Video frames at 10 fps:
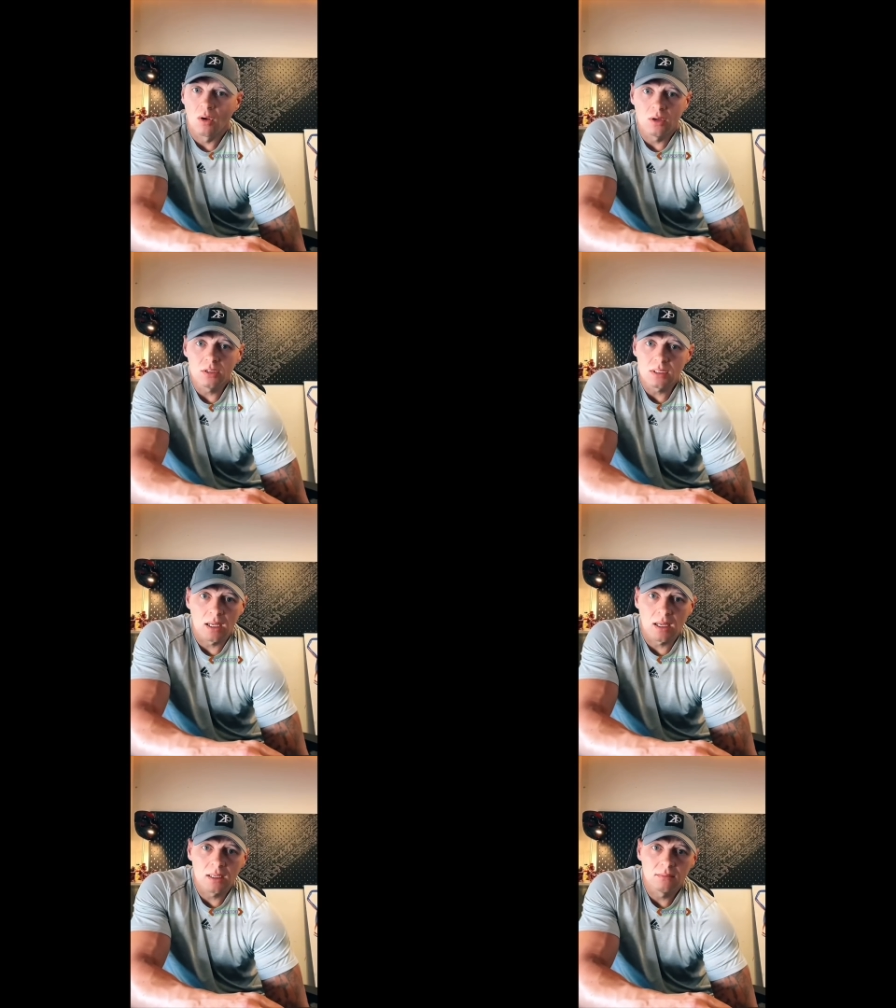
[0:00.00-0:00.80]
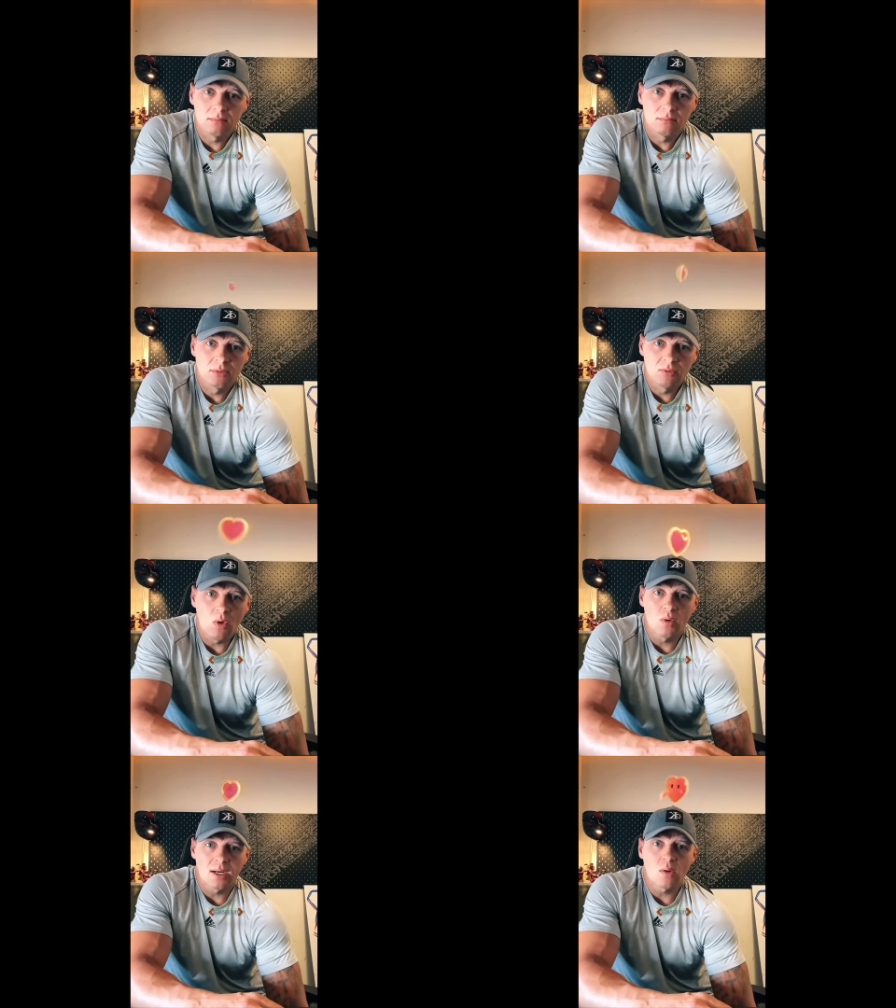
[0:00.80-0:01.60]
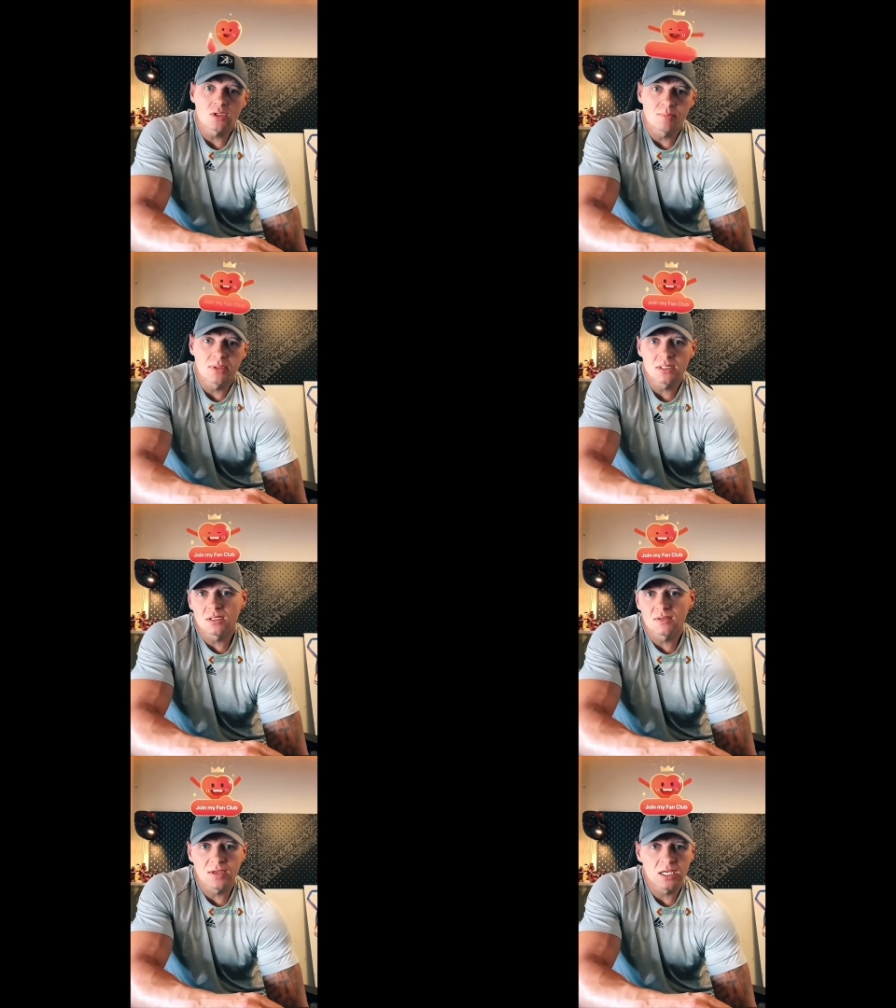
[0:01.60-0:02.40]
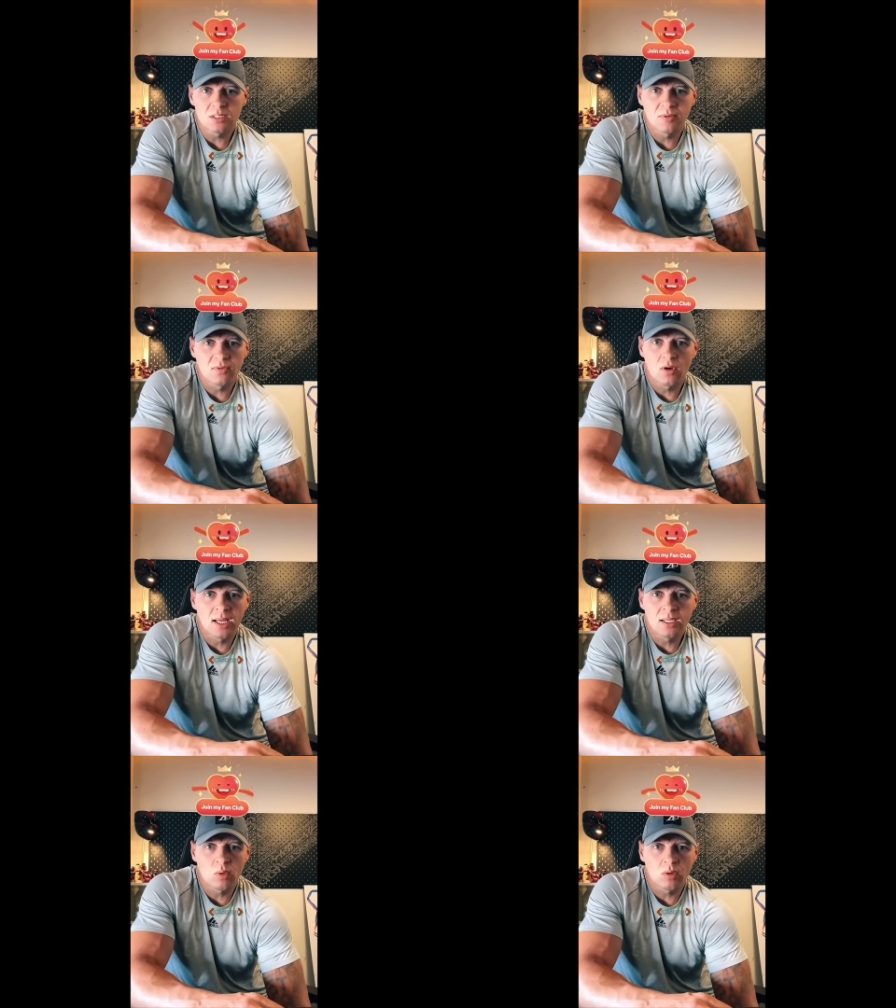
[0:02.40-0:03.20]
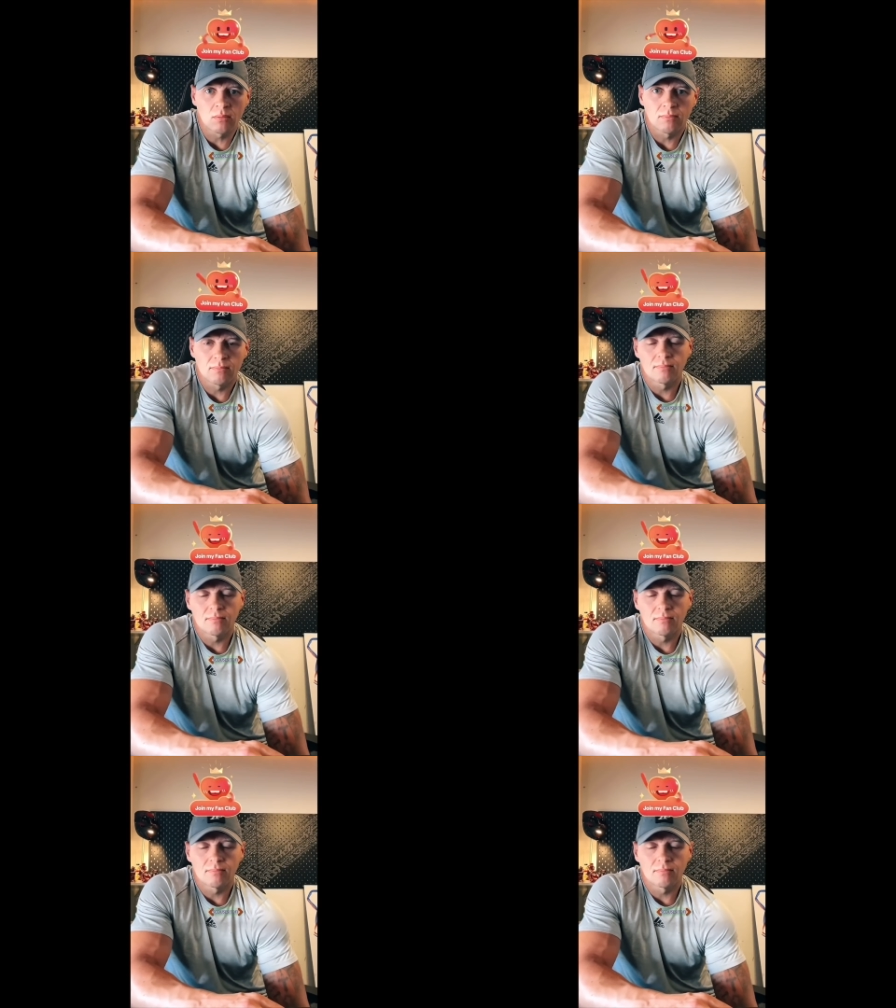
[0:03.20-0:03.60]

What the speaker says: Honestly, they roll it out to prisoners first before anyone.